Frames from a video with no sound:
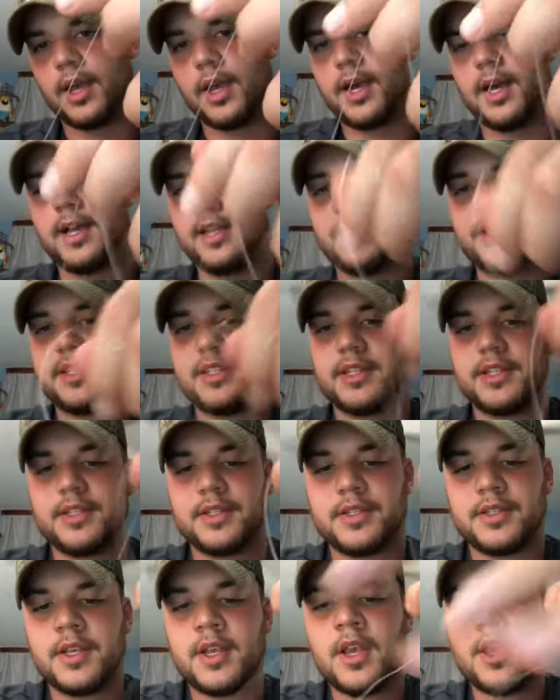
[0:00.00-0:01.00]
Uh, this
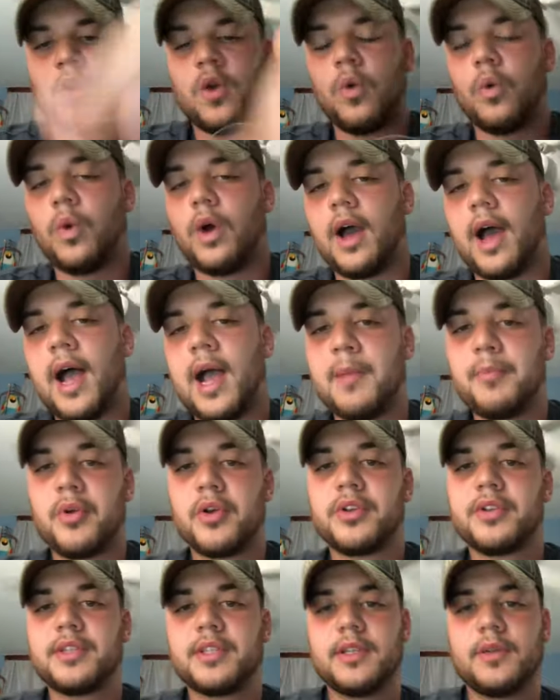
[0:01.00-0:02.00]
is what I
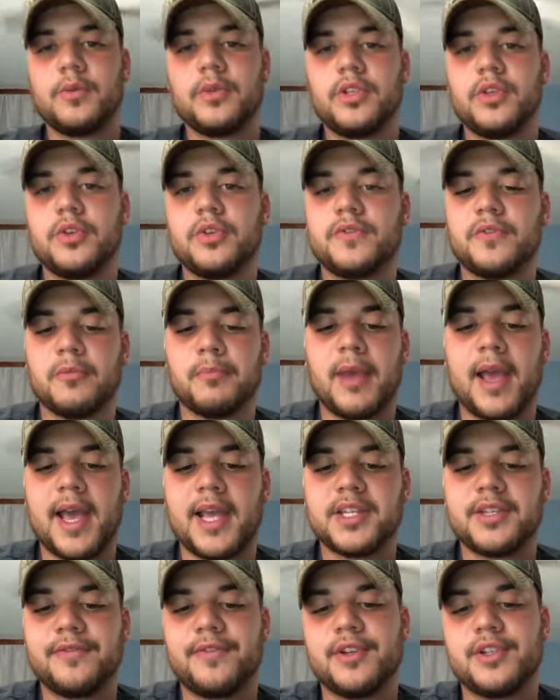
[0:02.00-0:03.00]
personally would use for
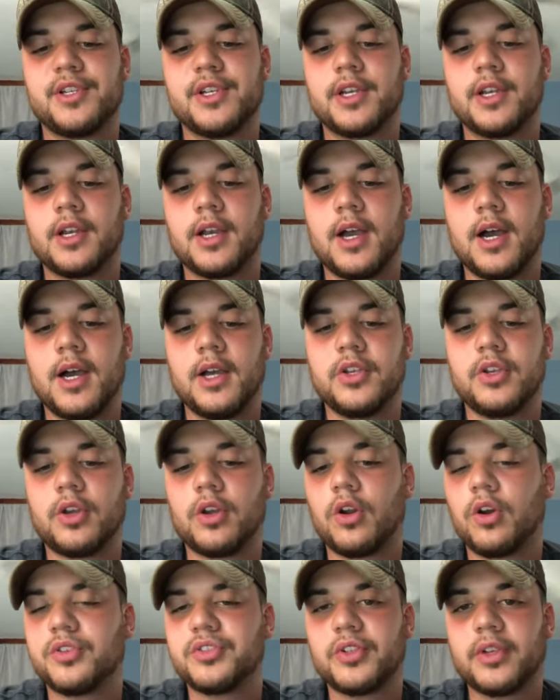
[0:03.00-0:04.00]
bass fishing. Uh, you
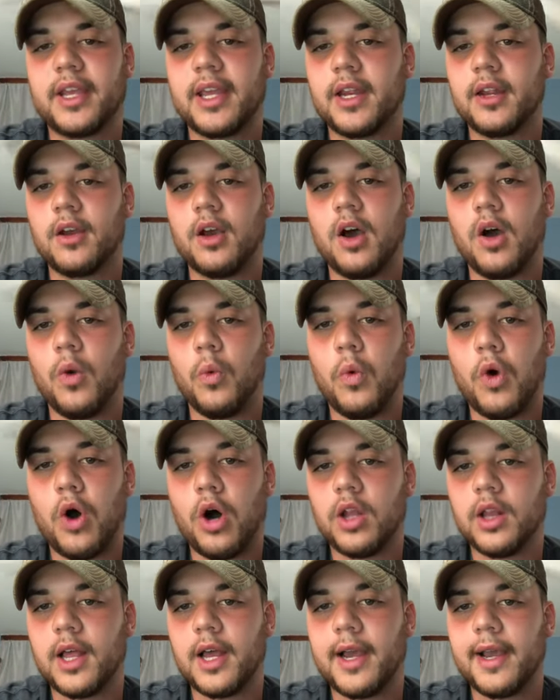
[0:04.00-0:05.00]
can also get a uh,
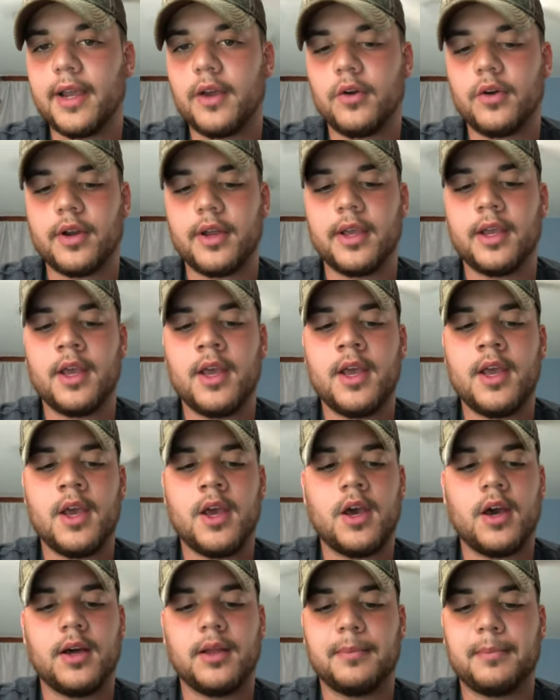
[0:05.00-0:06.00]
walleye on it,
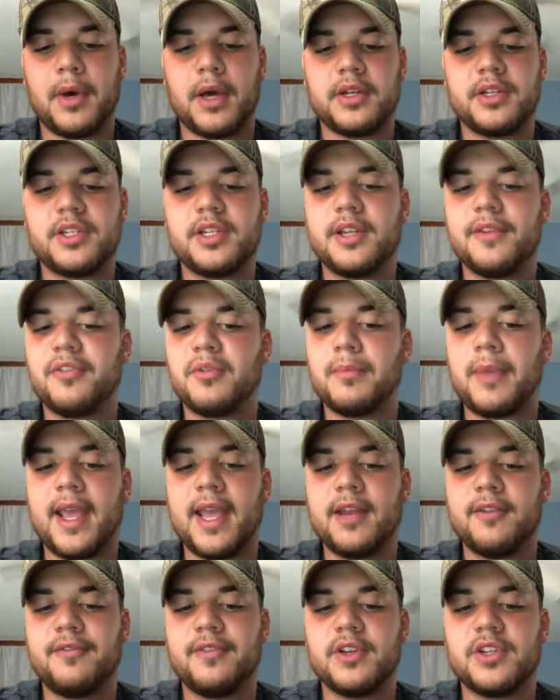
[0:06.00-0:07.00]
a bunch of different
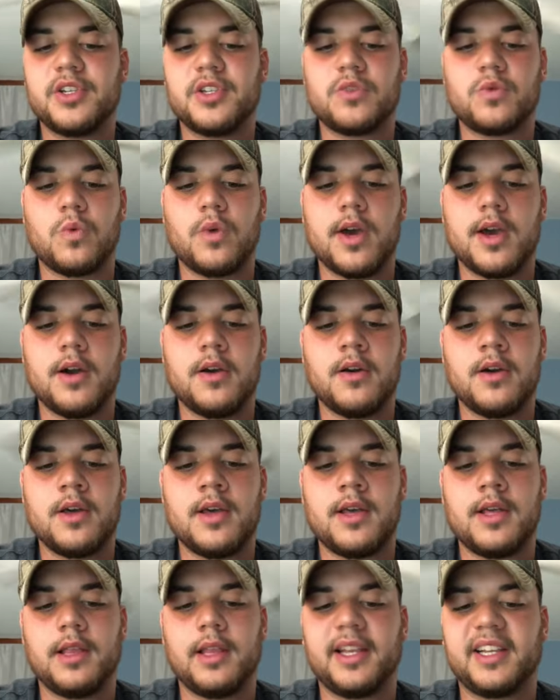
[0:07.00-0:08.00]
panfish as well,
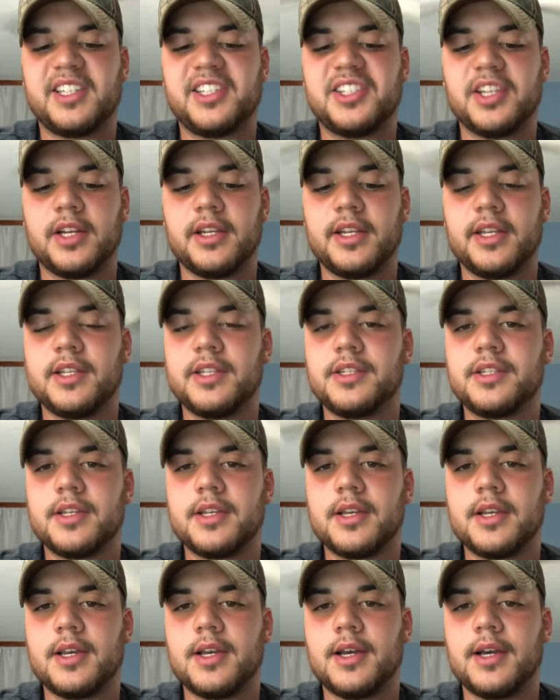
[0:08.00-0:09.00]
like sunnies,
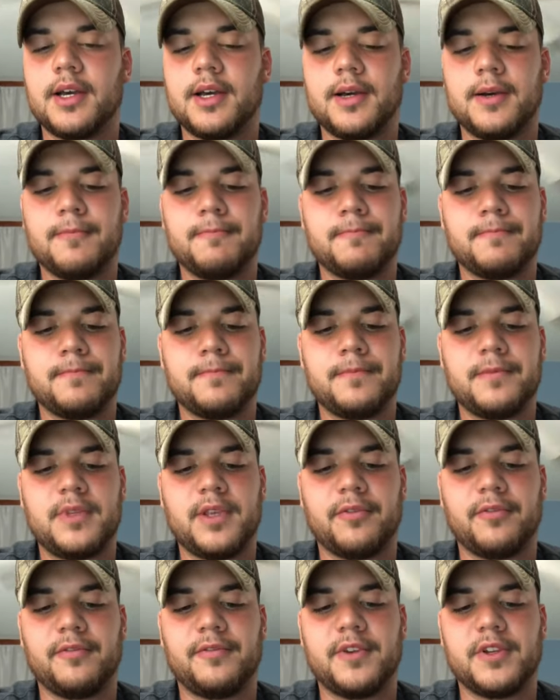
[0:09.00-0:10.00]
um,
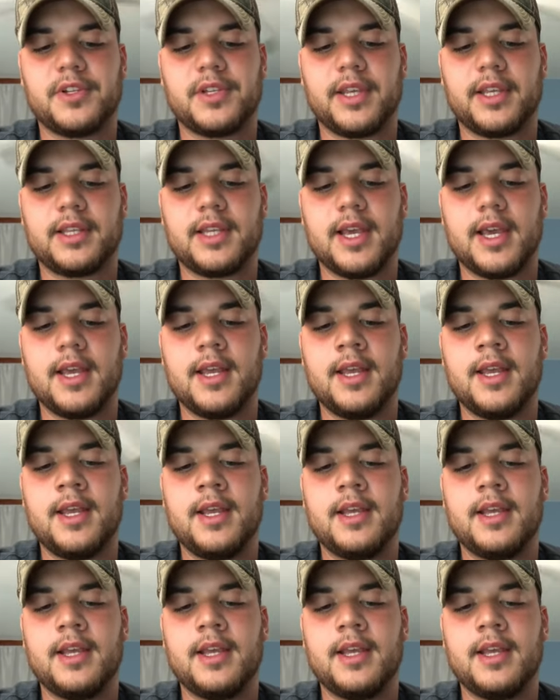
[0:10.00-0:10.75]
different fish like that.